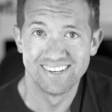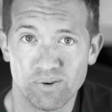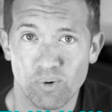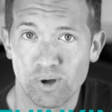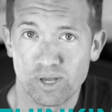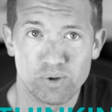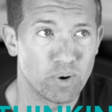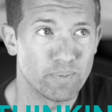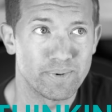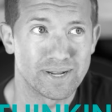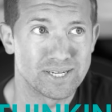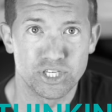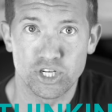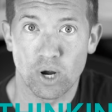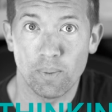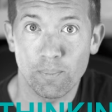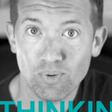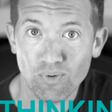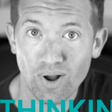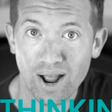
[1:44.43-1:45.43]
Wait, you want me to
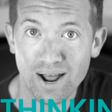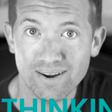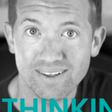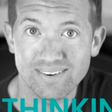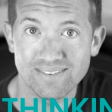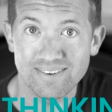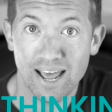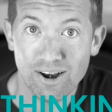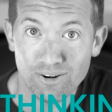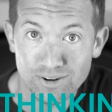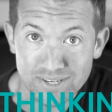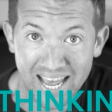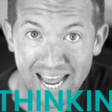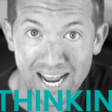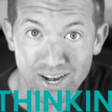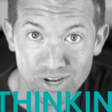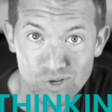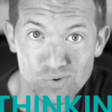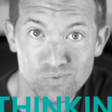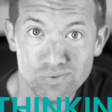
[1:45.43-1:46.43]
jump around and
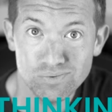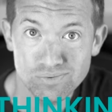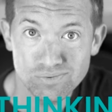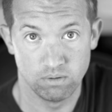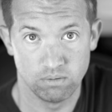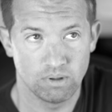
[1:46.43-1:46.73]
entertain you?